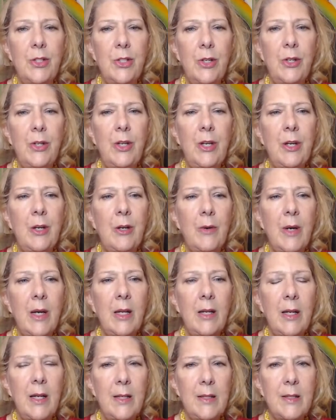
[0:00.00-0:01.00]
to you
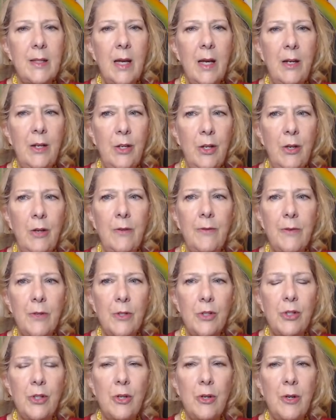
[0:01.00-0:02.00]
unless I knew
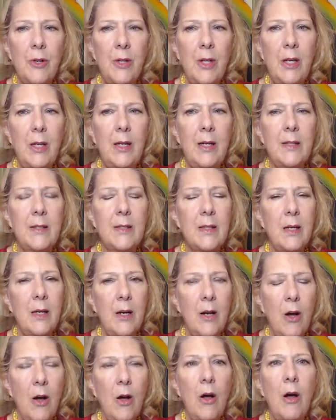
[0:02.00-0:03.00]
for sure that it's
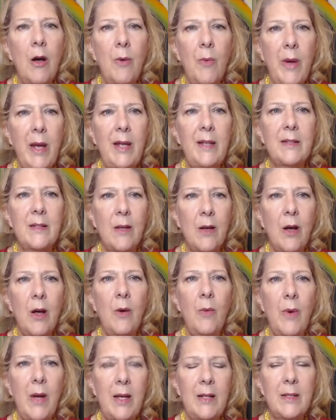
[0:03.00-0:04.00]
going to always,
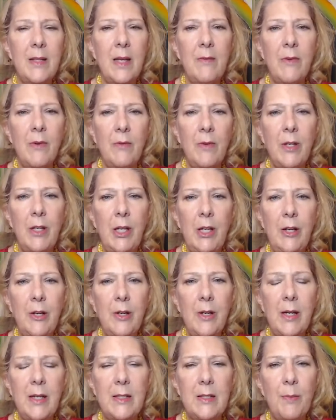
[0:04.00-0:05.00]
always have a really
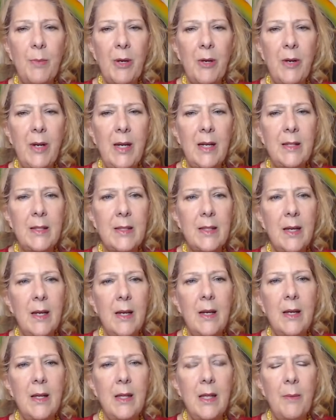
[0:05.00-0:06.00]
good experience.
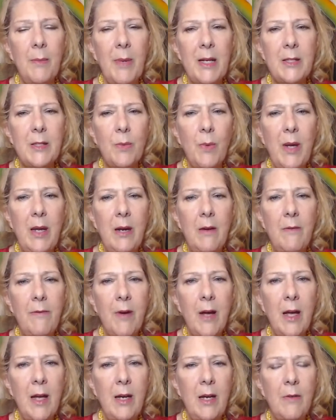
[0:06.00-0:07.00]
The best way to
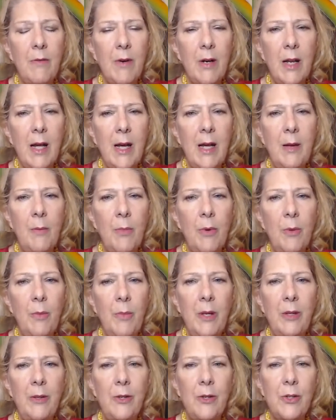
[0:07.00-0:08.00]
find a
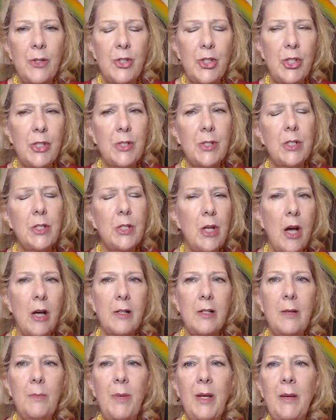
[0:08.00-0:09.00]
reliable builder is just to
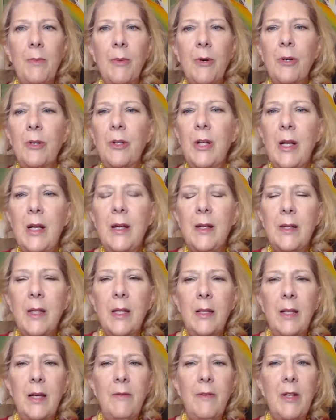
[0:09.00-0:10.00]
talk to people
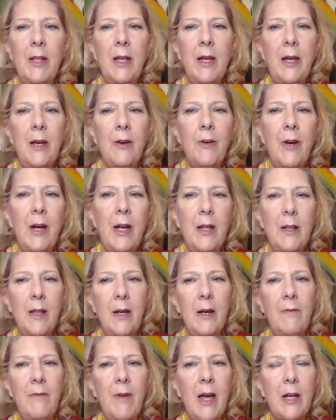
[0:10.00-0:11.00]
that live in the area
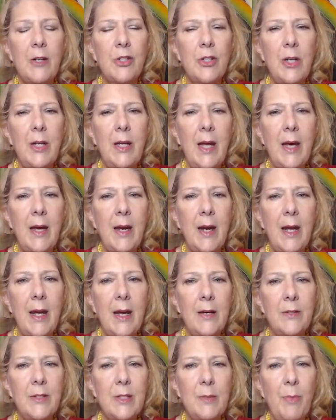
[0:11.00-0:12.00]
that have actually had a
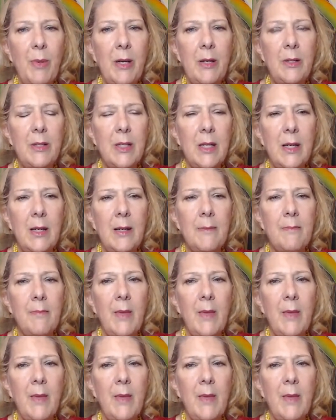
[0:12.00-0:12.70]
house built.